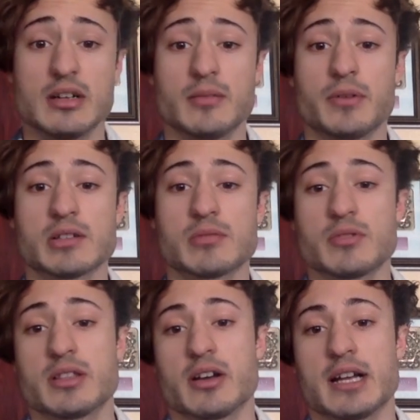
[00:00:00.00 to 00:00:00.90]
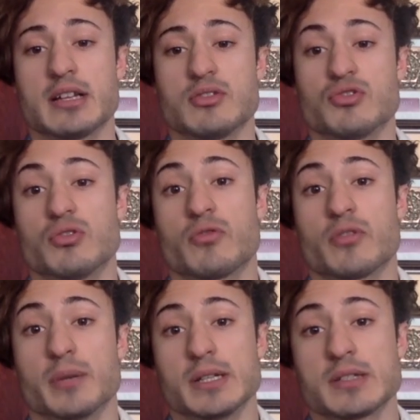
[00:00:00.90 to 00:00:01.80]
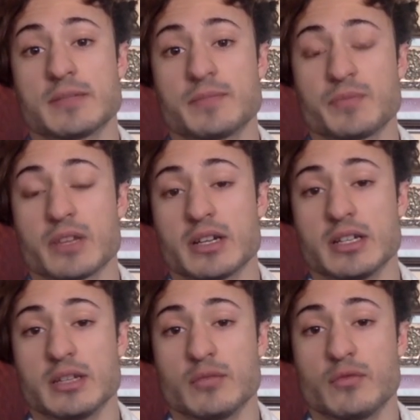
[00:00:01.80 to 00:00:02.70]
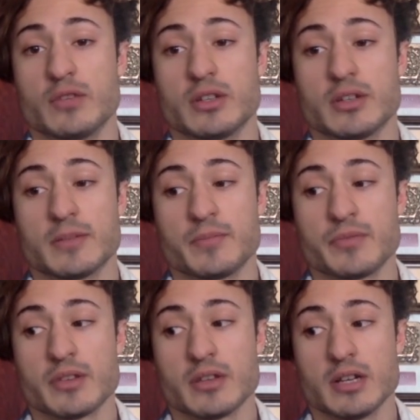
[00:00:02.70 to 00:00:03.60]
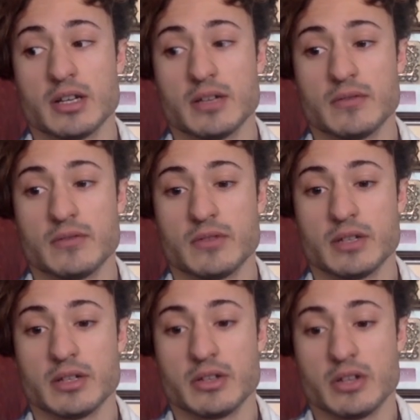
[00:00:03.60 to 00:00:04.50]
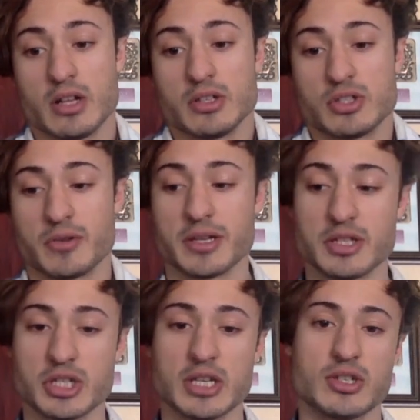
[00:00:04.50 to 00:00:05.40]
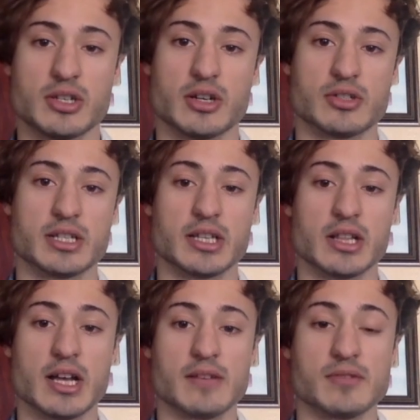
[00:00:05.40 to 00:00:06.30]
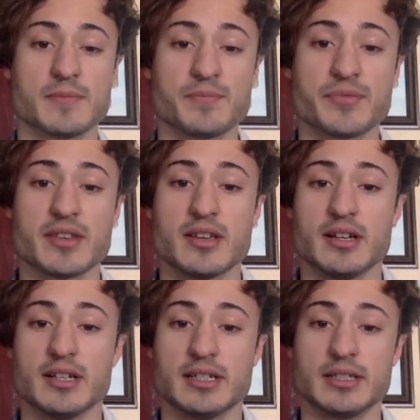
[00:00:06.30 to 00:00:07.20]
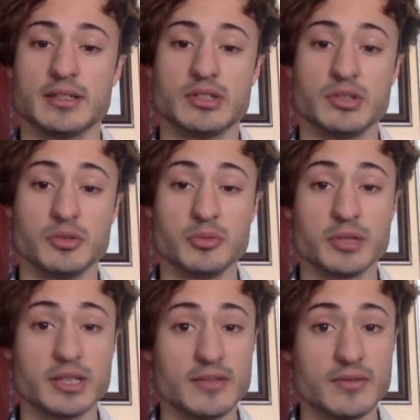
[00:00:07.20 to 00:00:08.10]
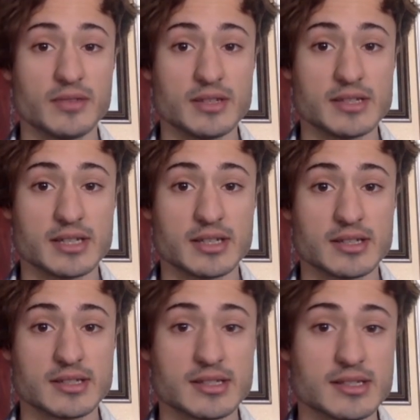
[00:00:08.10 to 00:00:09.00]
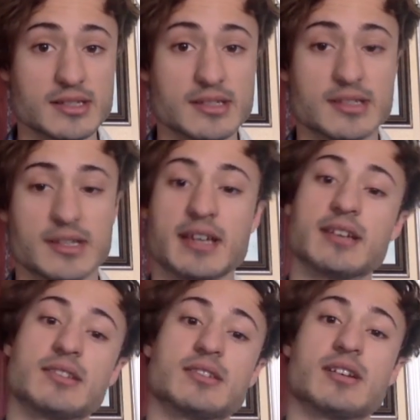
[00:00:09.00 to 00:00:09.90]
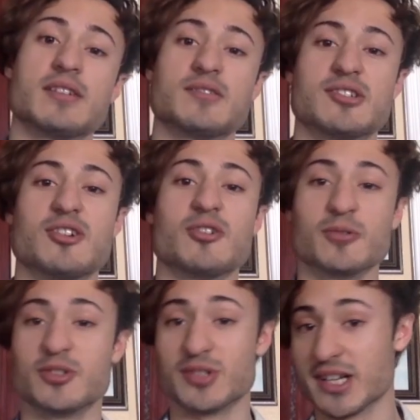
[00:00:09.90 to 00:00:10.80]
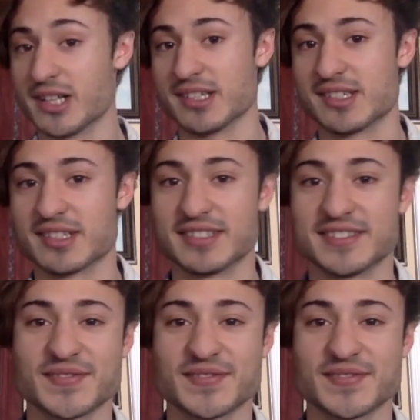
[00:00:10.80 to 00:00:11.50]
Uh, possibly they're hiding the truth from us uh, in fear of uh, the knowledge greatly changing our daily lives. do you believe these aliens exist? And if so, would you tell us?